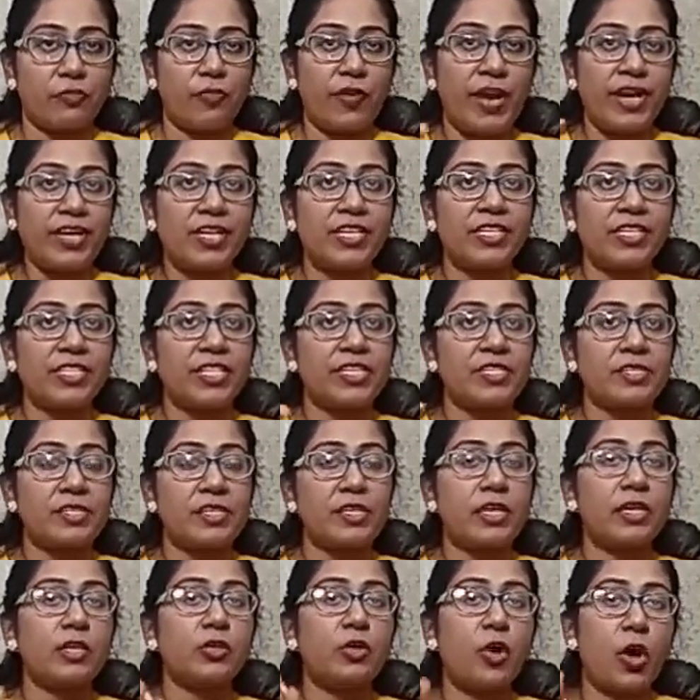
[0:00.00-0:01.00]
When it is
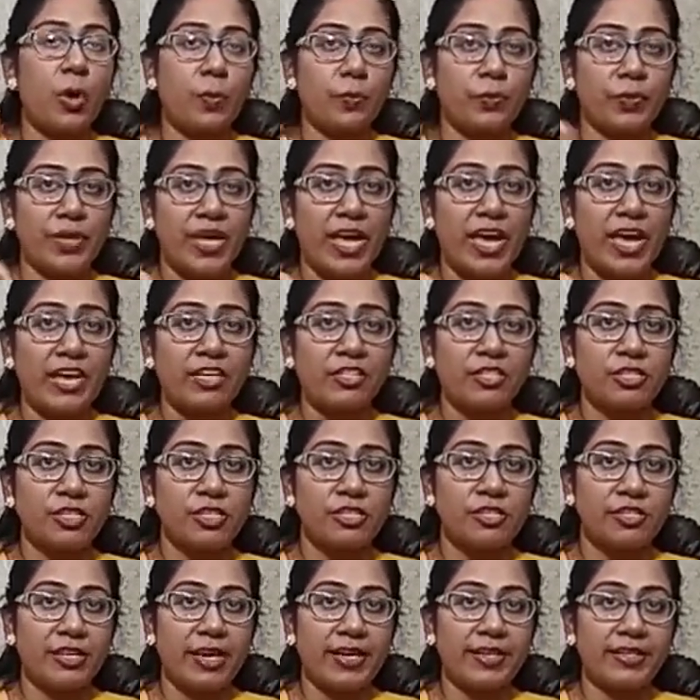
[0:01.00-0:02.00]
a comprehension
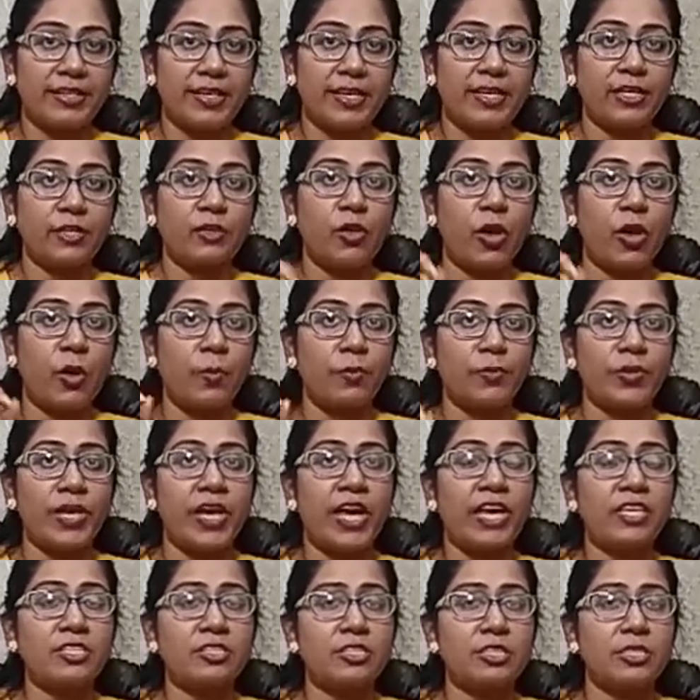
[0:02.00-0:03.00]
writing,
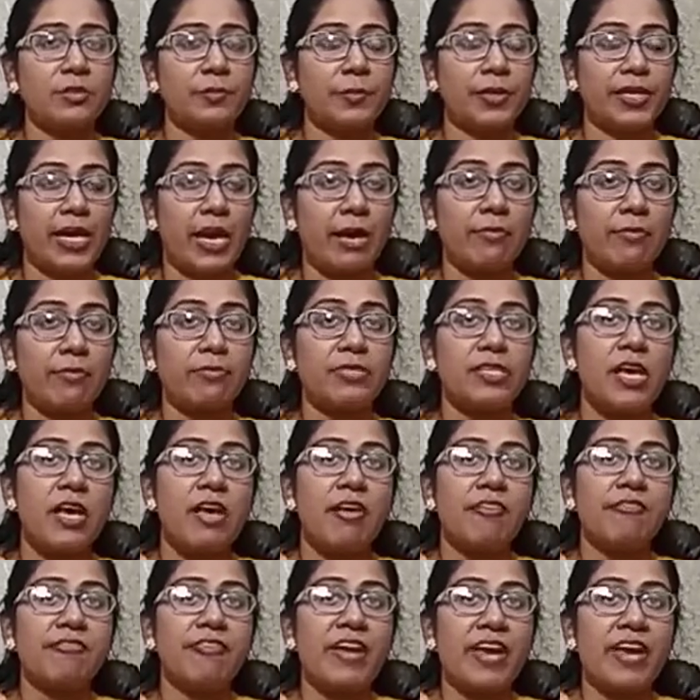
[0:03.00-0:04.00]
comprehension becomes
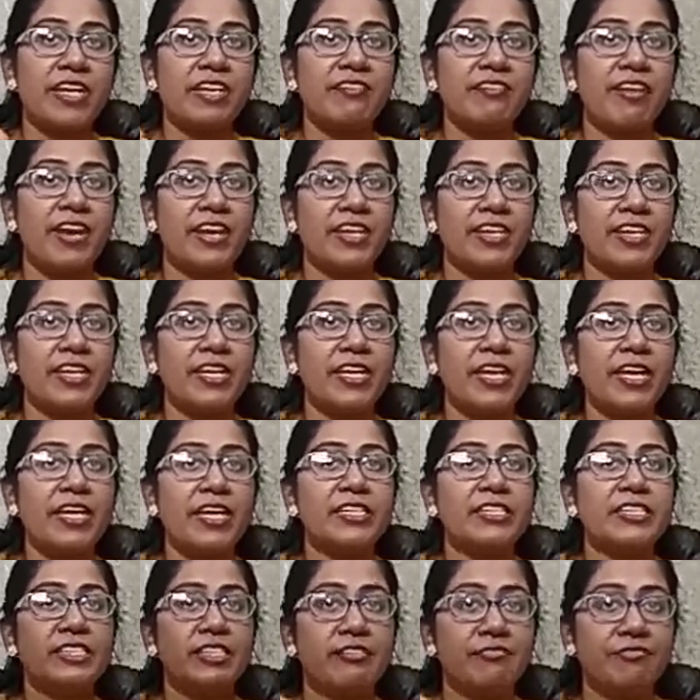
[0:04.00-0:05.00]
very, very
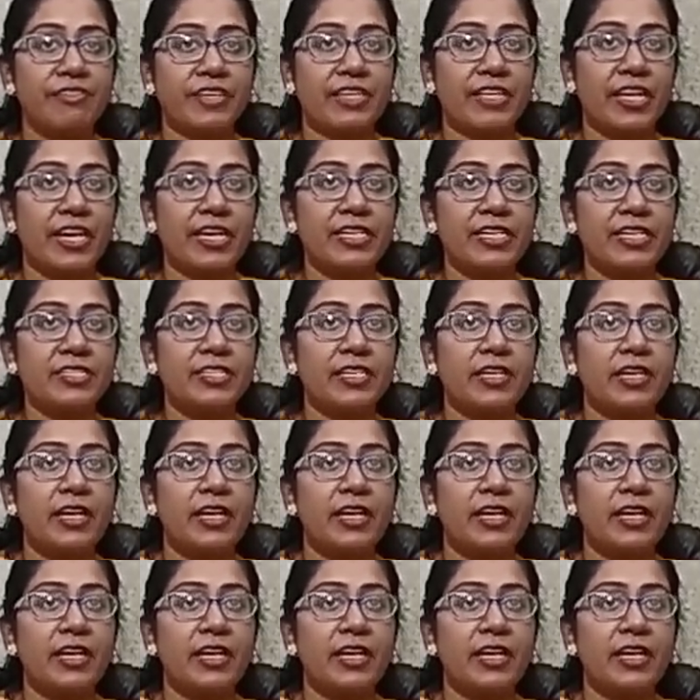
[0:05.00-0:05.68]
difficult.